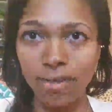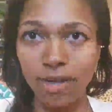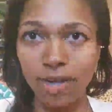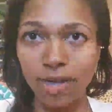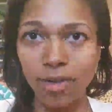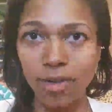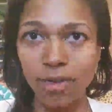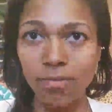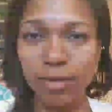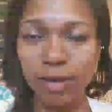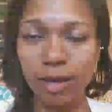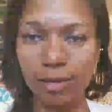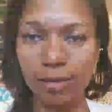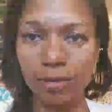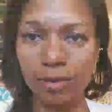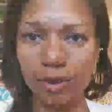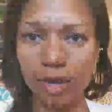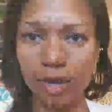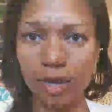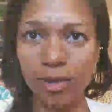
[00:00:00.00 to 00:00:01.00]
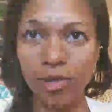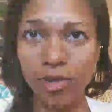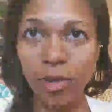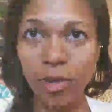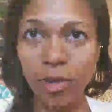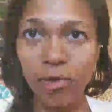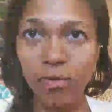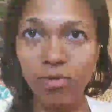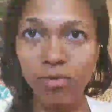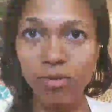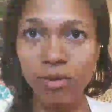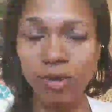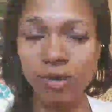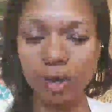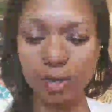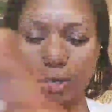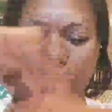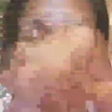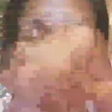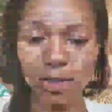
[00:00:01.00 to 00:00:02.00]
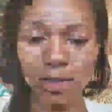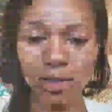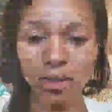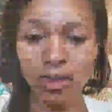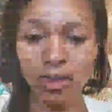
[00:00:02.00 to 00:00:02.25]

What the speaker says: I know my friend Dylan,